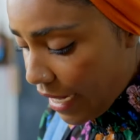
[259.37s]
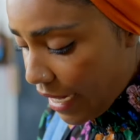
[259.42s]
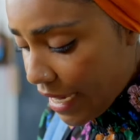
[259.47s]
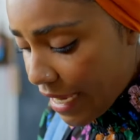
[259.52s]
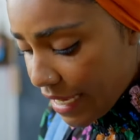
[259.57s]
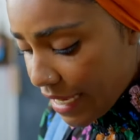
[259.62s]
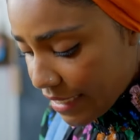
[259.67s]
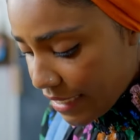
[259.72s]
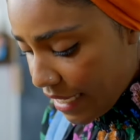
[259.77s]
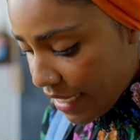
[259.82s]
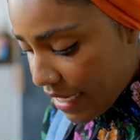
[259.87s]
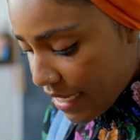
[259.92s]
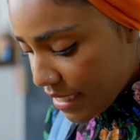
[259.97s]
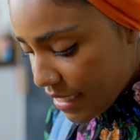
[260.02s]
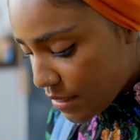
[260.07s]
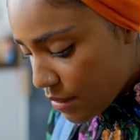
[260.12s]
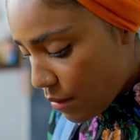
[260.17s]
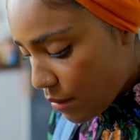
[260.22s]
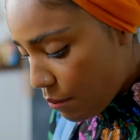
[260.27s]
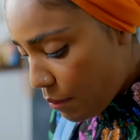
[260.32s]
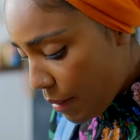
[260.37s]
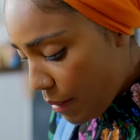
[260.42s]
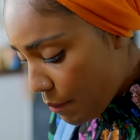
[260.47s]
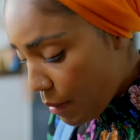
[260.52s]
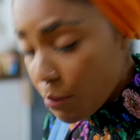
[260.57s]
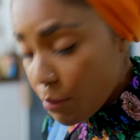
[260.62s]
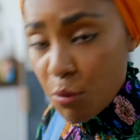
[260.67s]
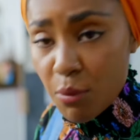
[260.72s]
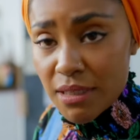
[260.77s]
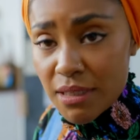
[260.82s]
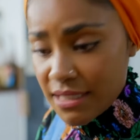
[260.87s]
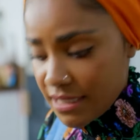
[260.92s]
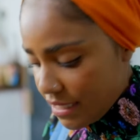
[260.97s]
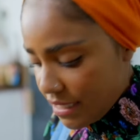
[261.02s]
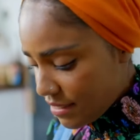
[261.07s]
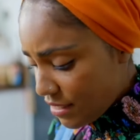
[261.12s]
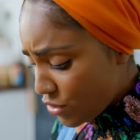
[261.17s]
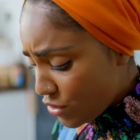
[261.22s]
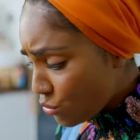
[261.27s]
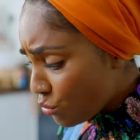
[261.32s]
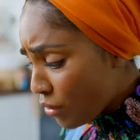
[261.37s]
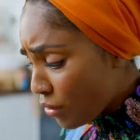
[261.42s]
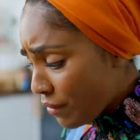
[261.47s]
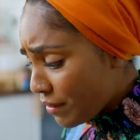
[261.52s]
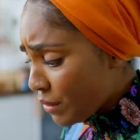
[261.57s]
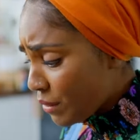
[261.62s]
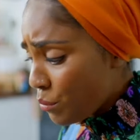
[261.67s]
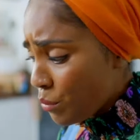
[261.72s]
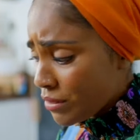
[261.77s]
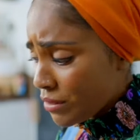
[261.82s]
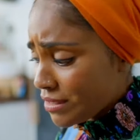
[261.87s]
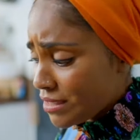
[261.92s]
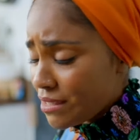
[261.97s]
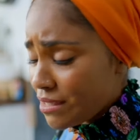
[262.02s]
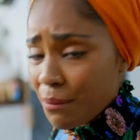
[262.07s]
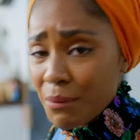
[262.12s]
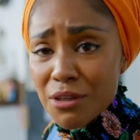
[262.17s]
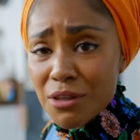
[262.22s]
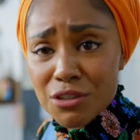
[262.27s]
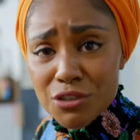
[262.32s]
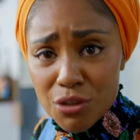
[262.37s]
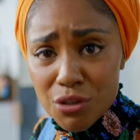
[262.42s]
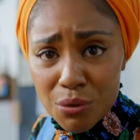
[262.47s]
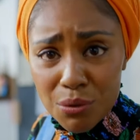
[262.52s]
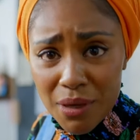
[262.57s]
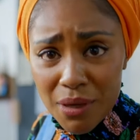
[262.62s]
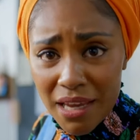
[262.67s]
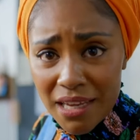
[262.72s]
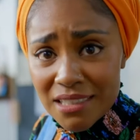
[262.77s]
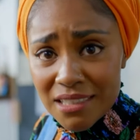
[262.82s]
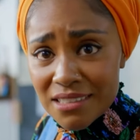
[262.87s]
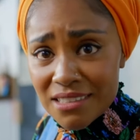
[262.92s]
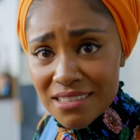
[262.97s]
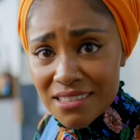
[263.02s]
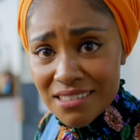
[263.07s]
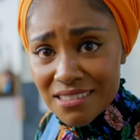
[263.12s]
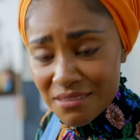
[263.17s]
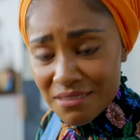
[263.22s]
And as my mum always says, it's all going in one stomach, so who cares?